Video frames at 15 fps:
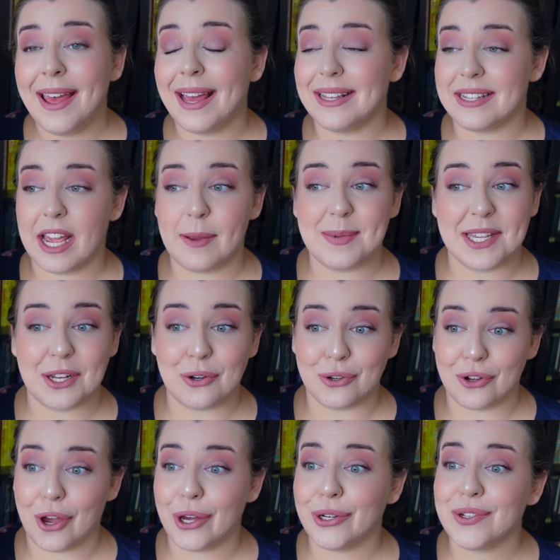and types in her
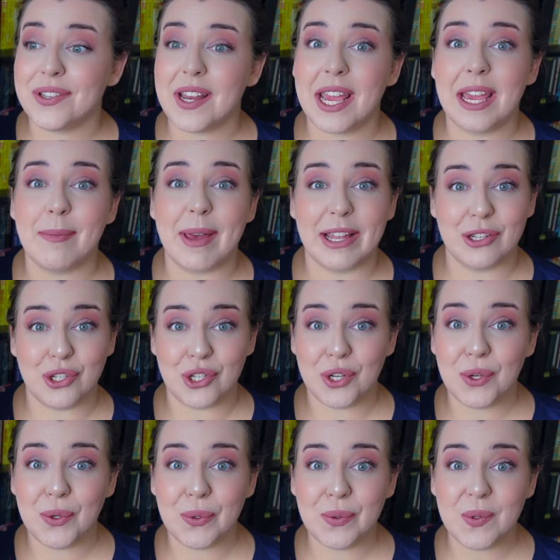daughter's name and
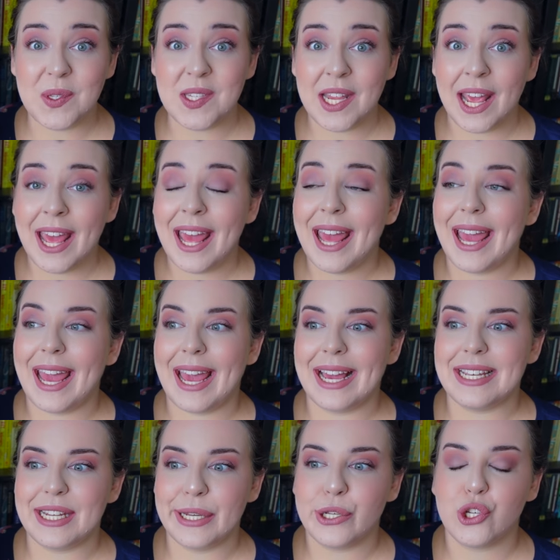shoes.
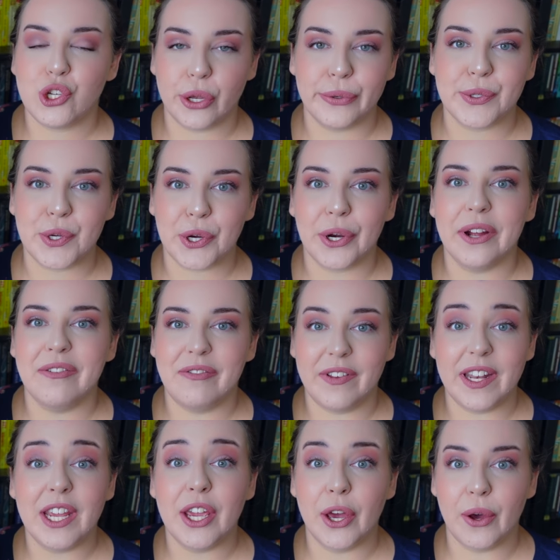And it shows her a
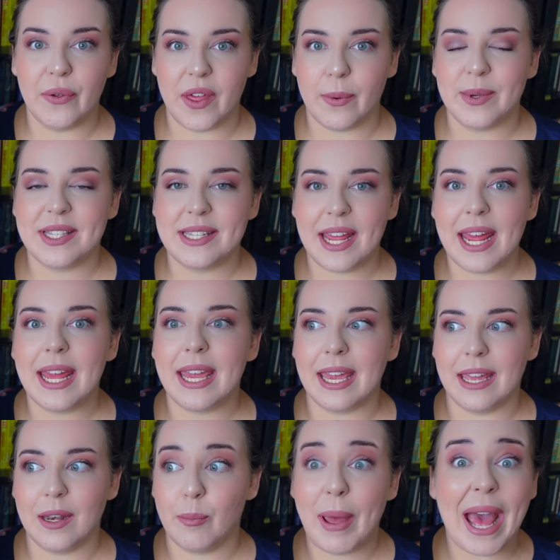video that was
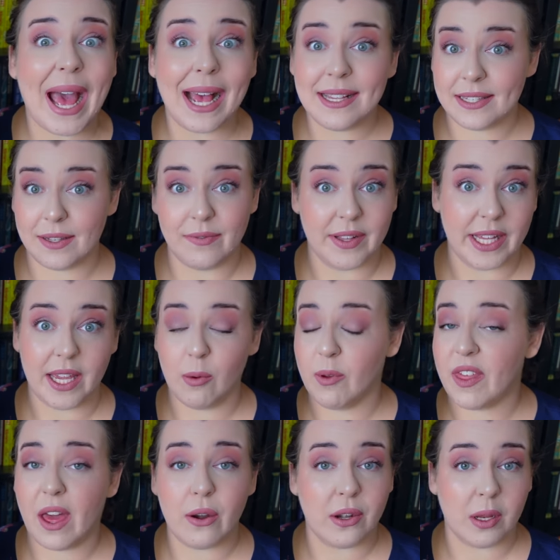taken passively
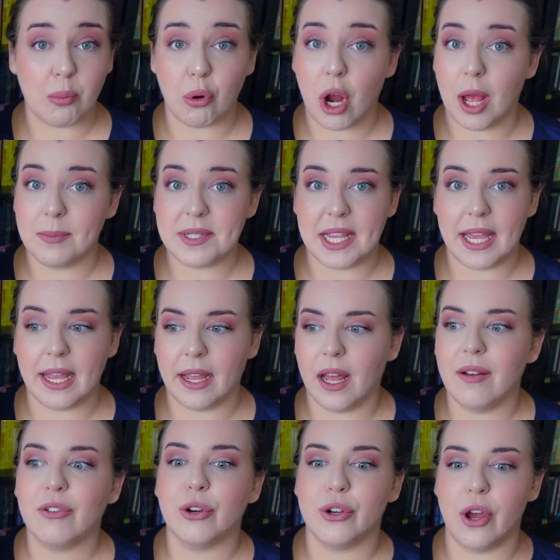without any prompting
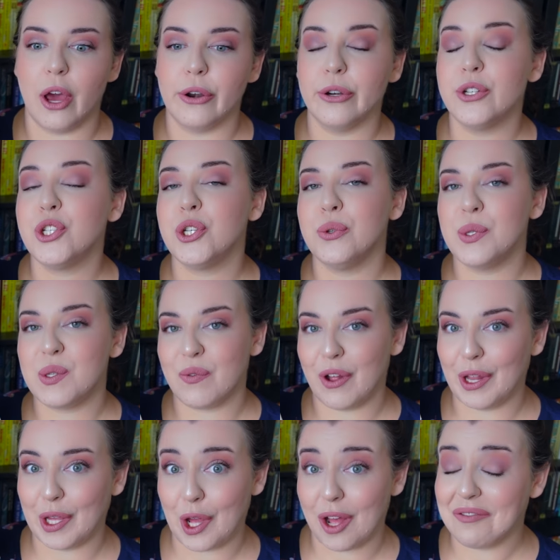of her daughter's shoes
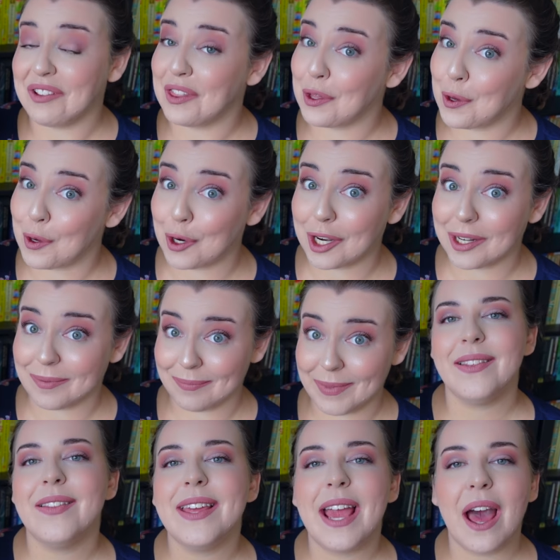falling off in the car.
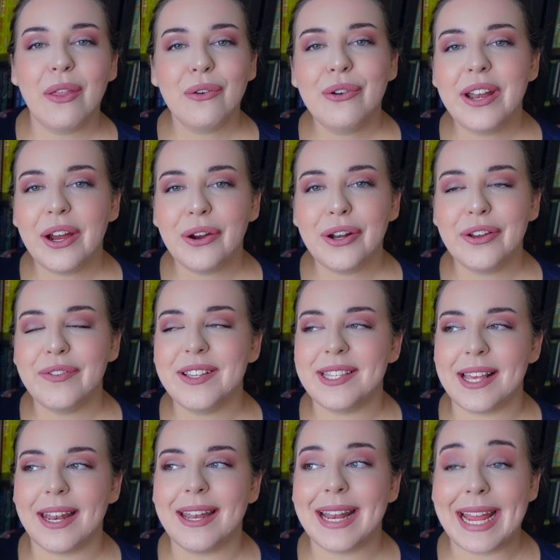And then the other narrative is
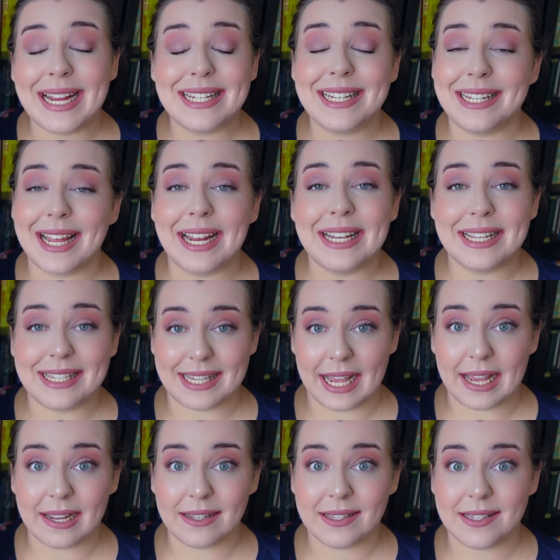set in
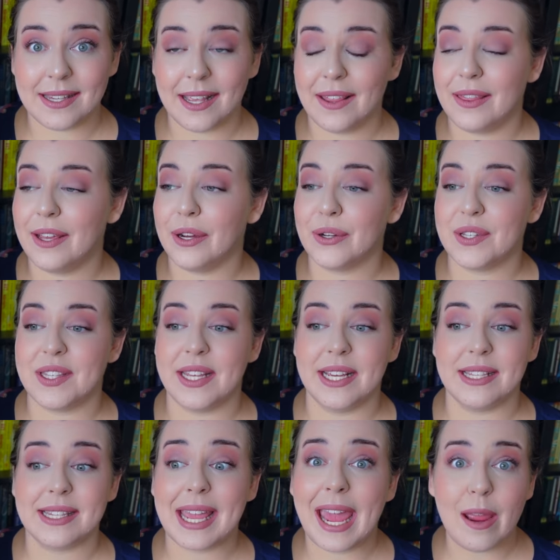1896. There's
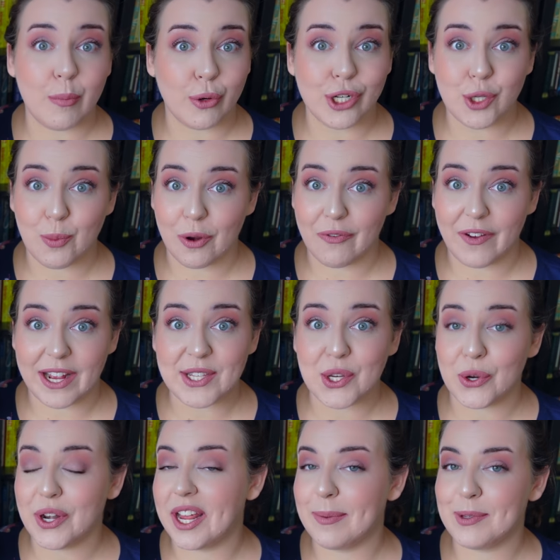this Cambridge
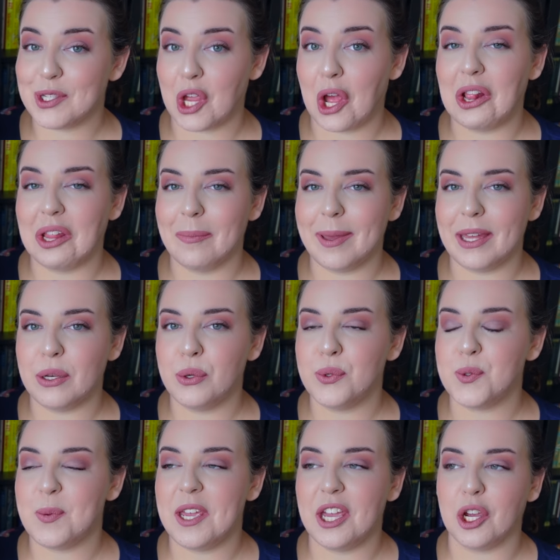professor named Solomon
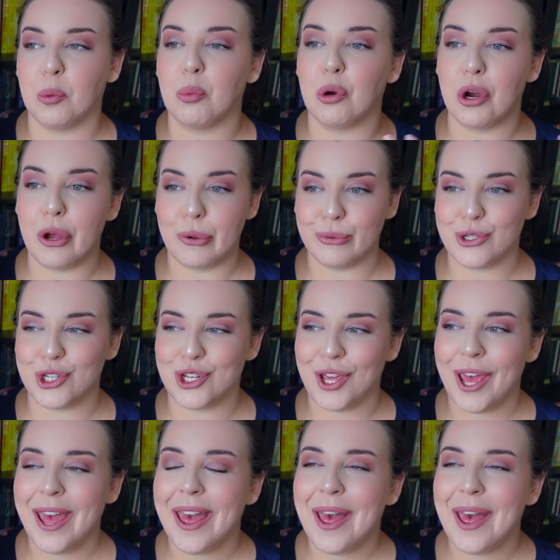who's being approached